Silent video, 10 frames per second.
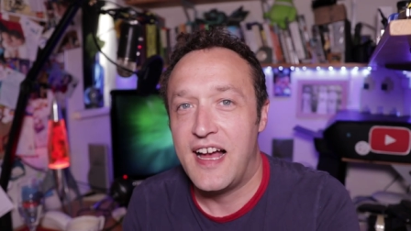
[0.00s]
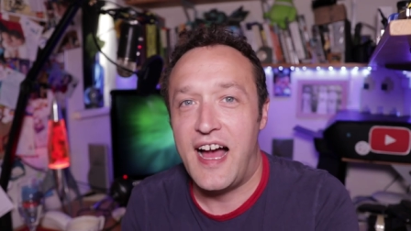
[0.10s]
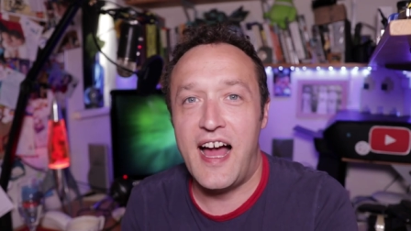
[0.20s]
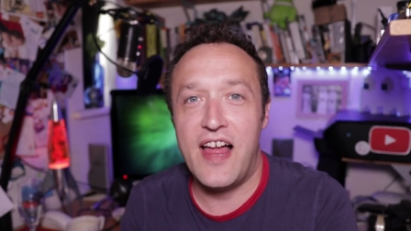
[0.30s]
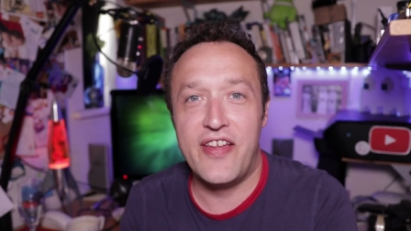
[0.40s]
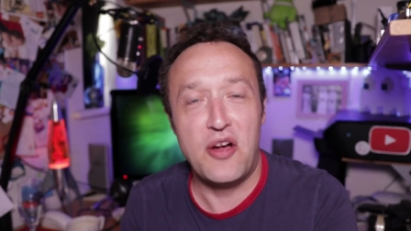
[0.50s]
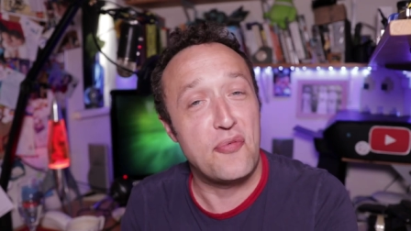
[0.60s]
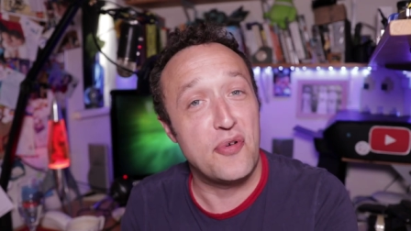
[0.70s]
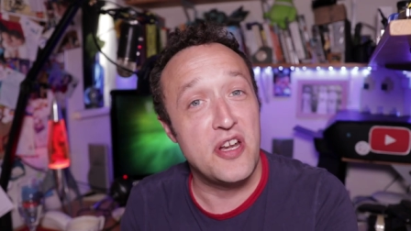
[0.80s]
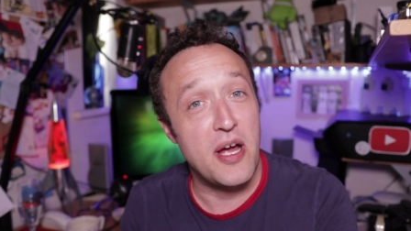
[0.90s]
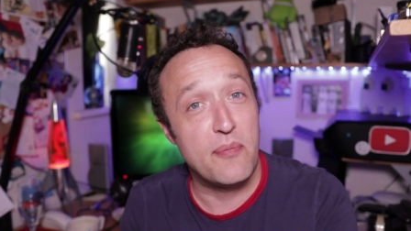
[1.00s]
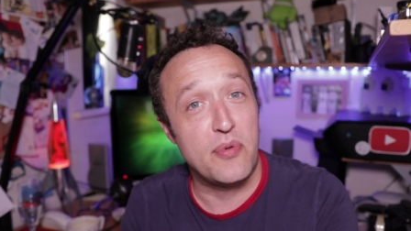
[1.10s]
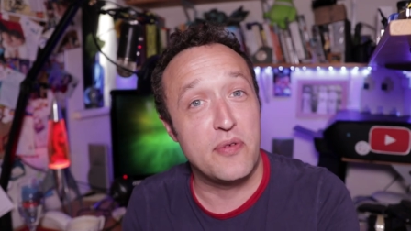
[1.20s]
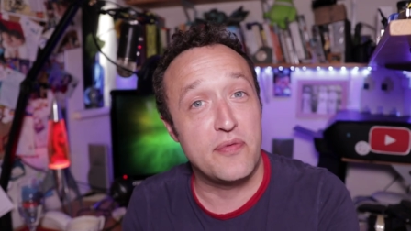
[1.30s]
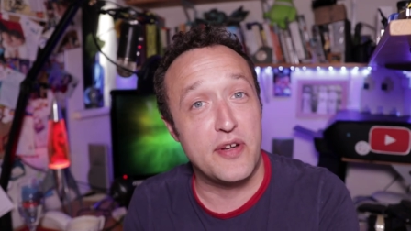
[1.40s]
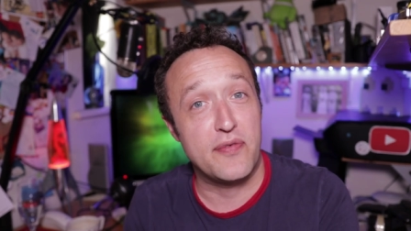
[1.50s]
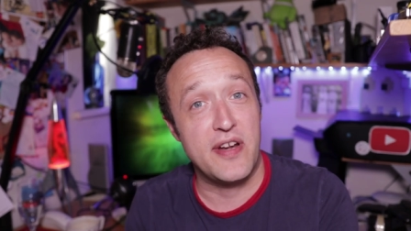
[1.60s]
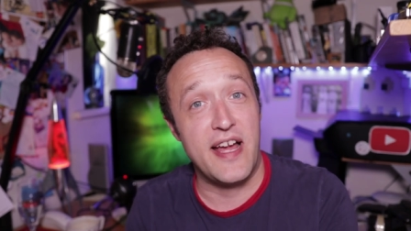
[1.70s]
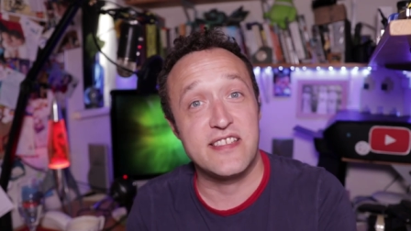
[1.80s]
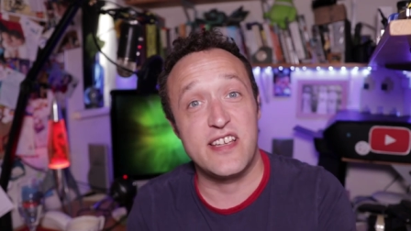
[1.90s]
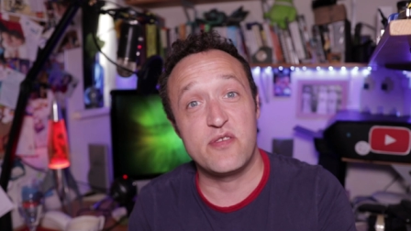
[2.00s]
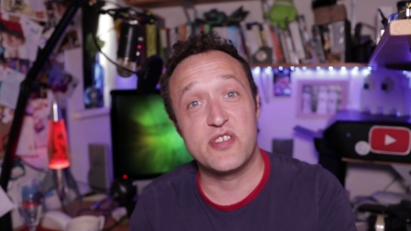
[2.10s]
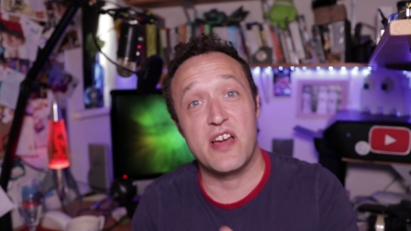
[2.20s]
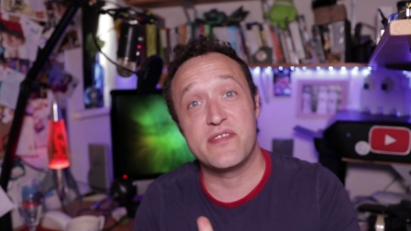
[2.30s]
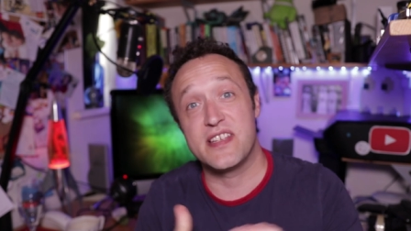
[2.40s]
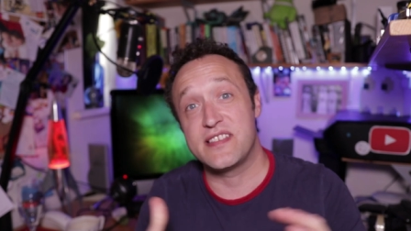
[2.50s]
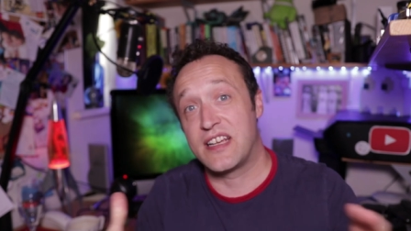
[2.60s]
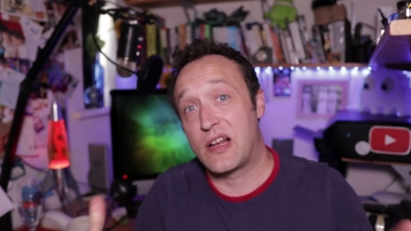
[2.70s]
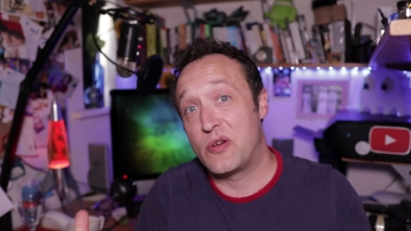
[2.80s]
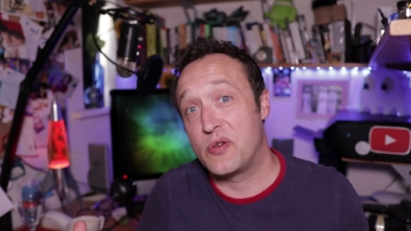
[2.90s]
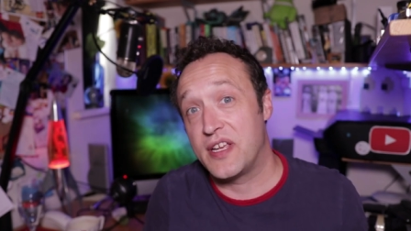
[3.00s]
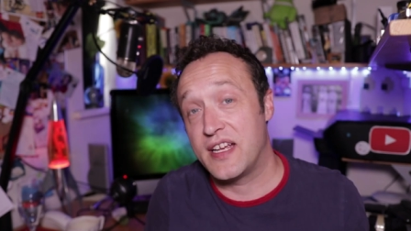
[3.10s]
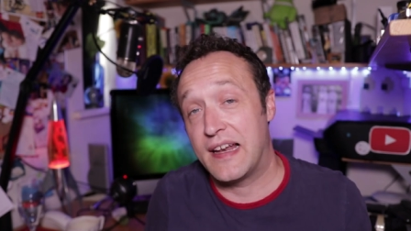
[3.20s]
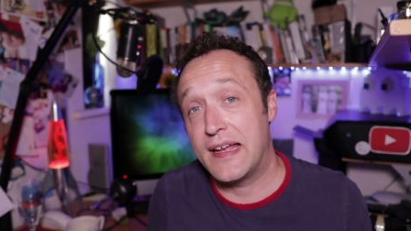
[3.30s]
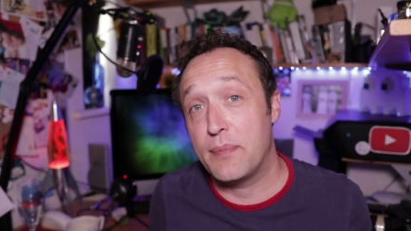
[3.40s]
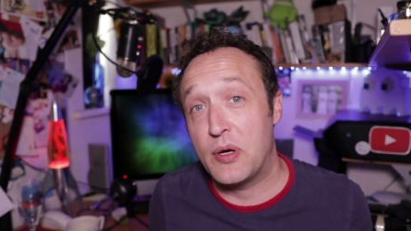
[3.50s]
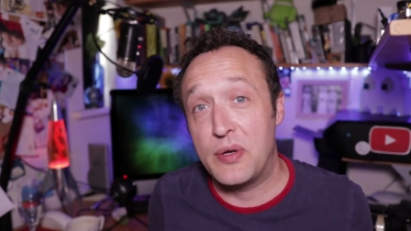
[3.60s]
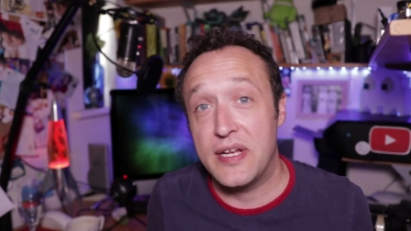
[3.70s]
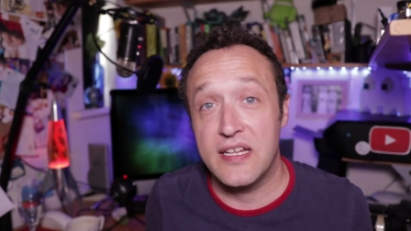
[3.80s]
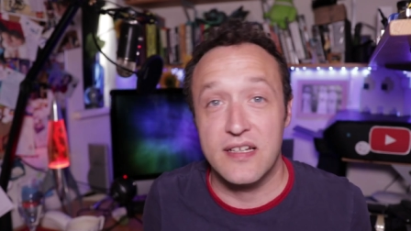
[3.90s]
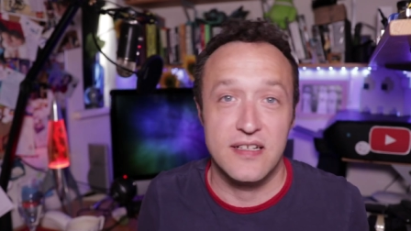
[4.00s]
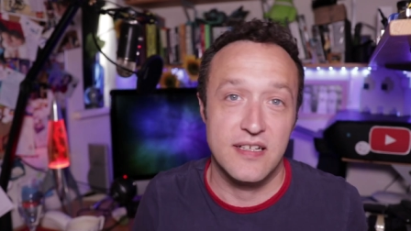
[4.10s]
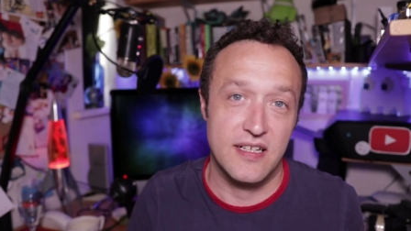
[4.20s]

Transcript: And they offer a number of different S E O services, including link building,